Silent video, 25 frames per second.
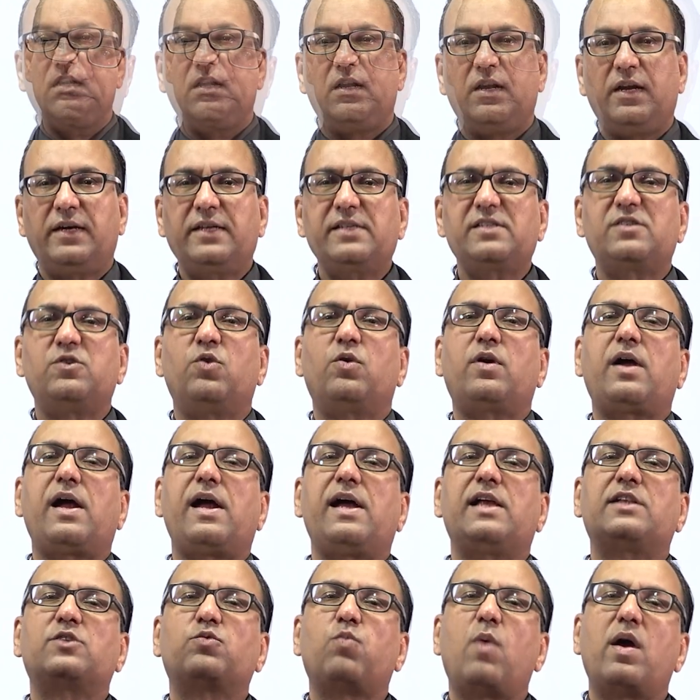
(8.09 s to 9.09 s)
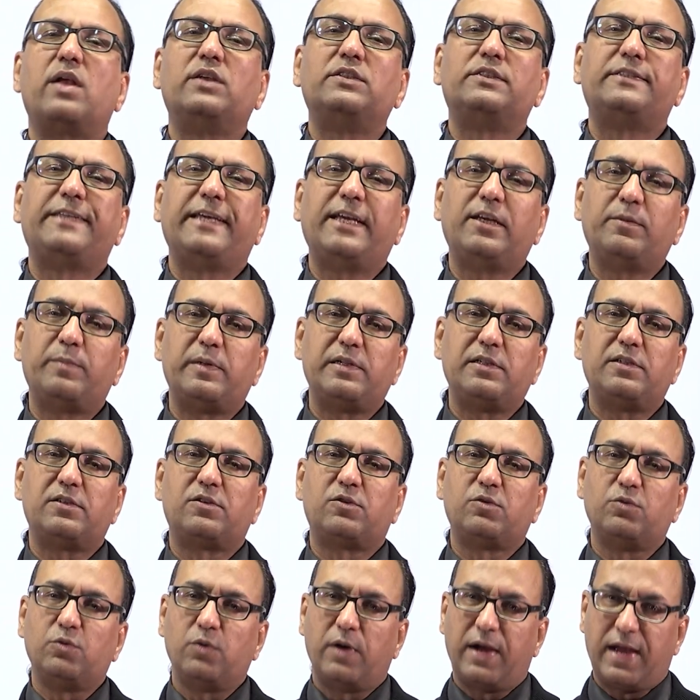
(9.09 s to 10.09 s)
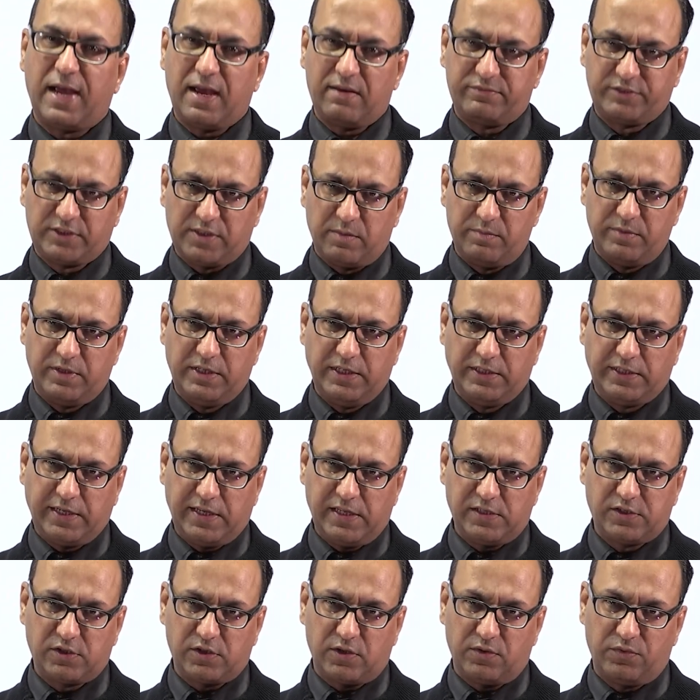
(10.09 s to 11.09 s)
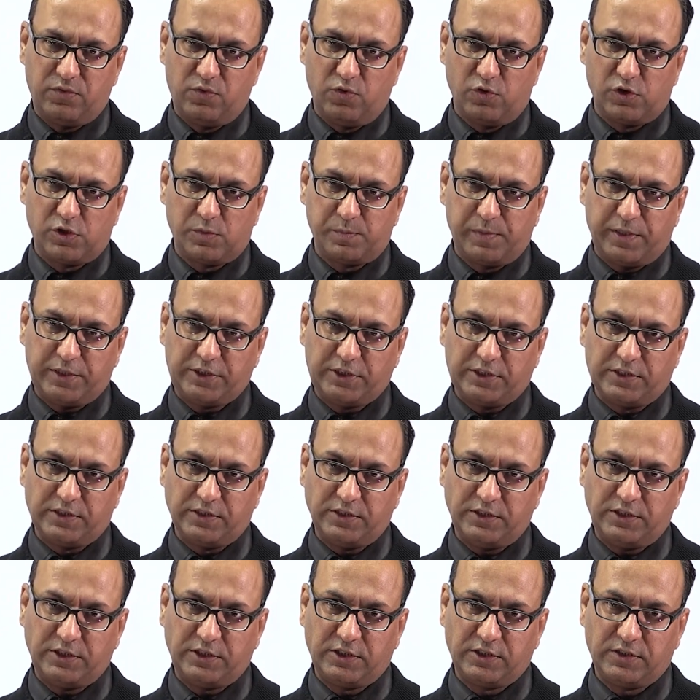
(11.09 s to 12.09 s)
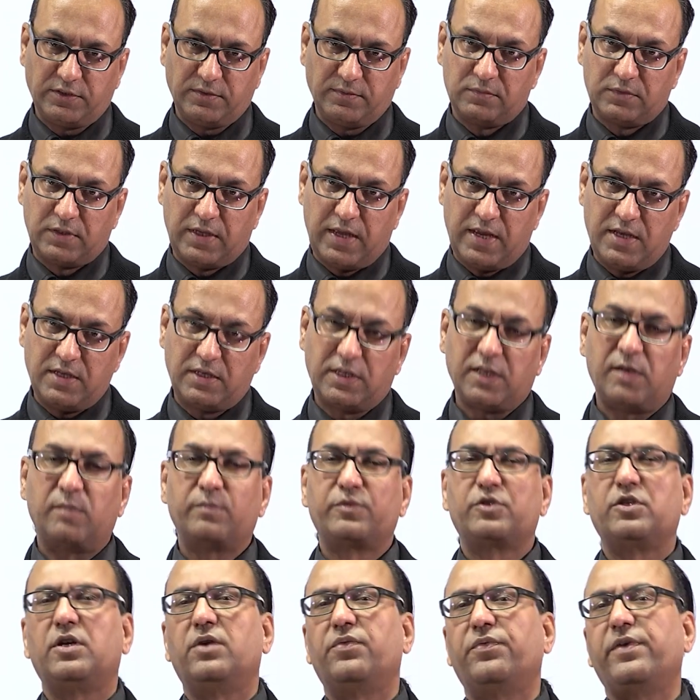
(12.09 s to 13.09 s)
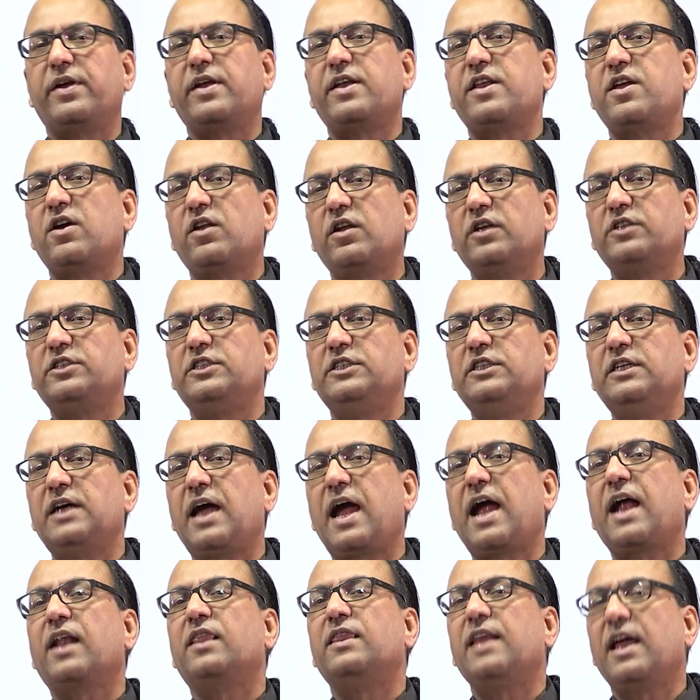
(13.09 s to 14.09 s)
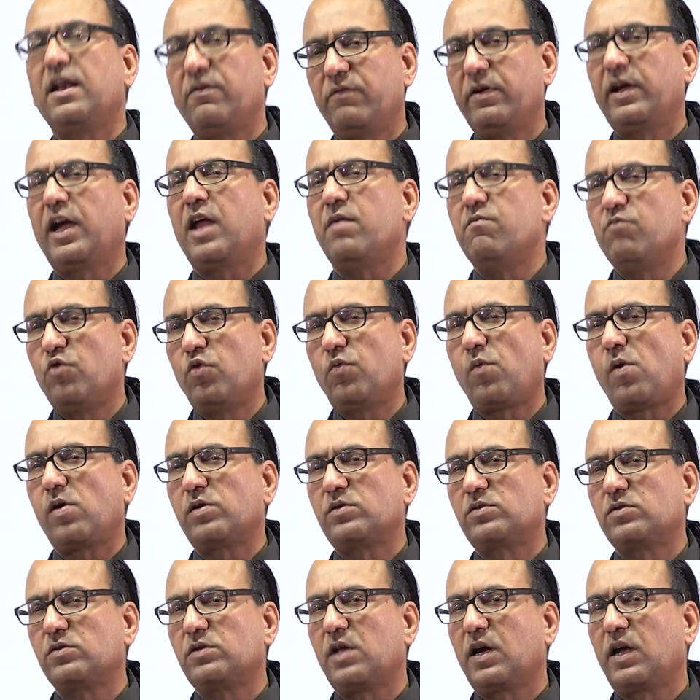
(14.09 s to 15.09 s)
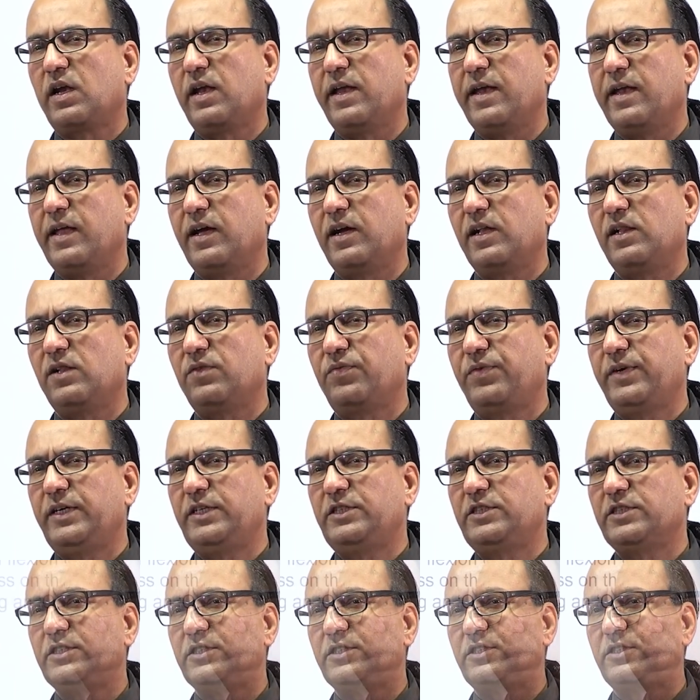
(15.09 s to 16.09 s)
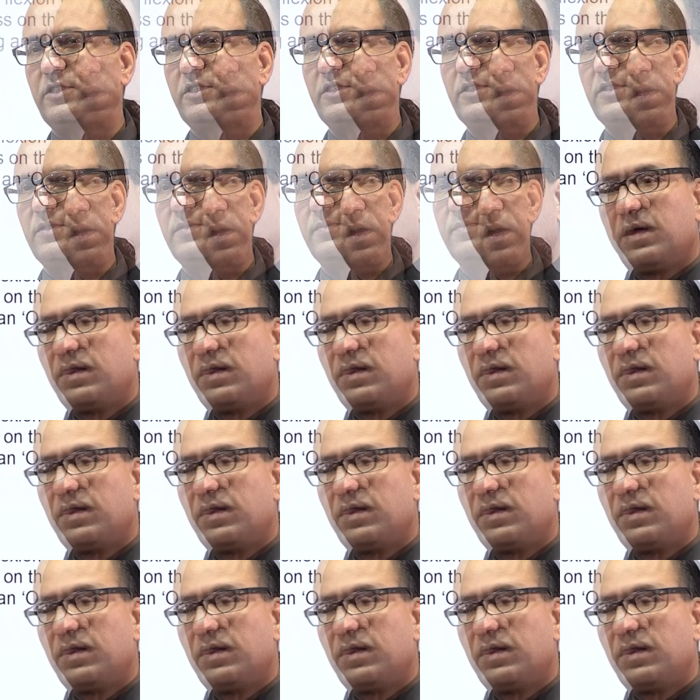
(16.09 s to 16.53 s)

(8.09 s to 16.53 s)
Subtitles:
Let us look at one table to have some details of those patients in terms of etiology, and then we can move on to the clinical features.